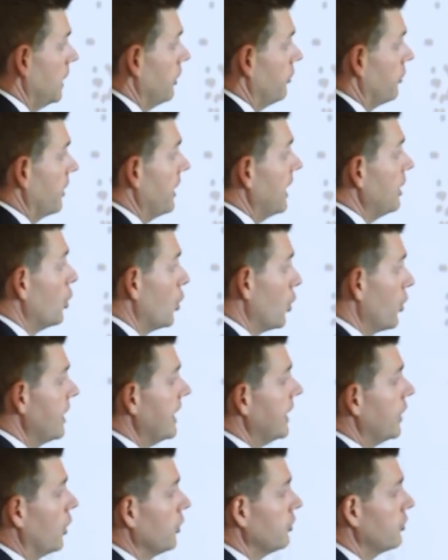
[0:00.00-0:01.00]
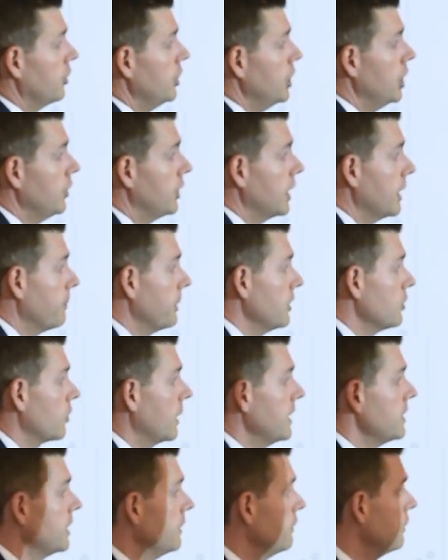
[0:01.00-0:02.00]
So they'd already gone to UKIP in
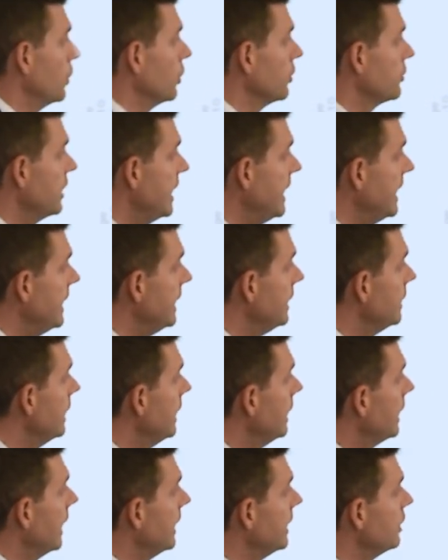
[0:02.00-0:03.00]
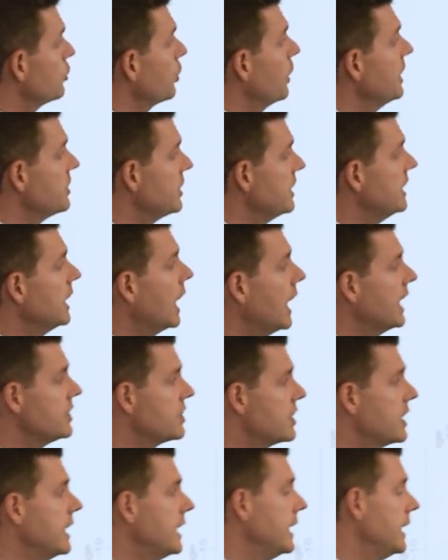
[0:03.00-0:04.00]
2014, and in
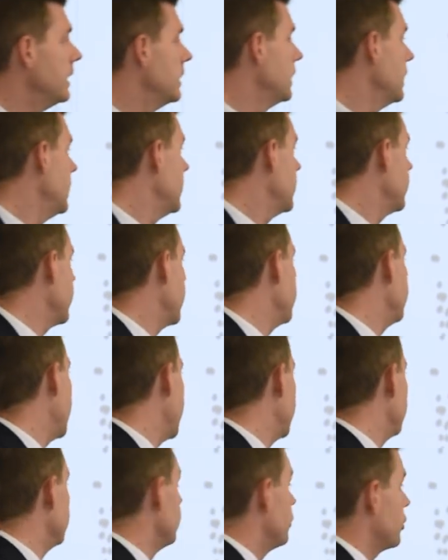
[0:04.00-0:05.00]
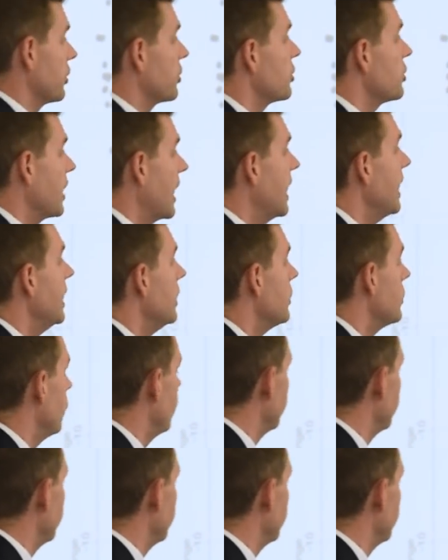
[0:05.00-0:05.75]
2019, they then just stayed